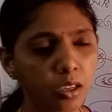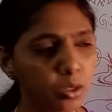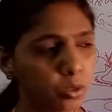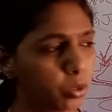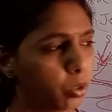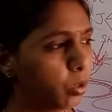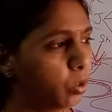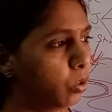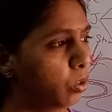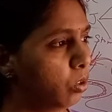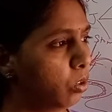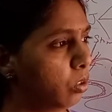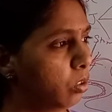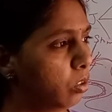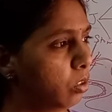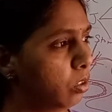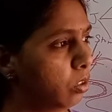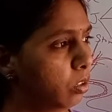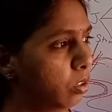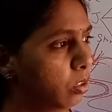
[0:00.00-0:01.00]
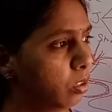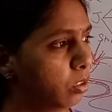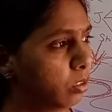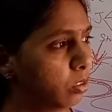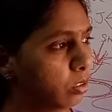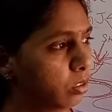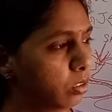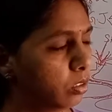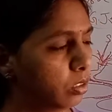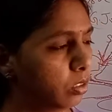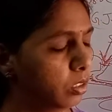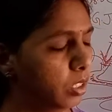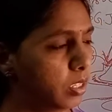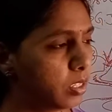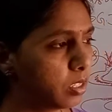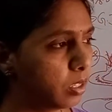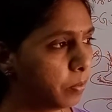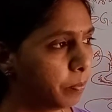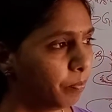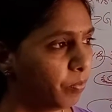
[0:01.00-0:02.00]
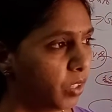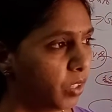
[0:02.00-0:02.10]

So this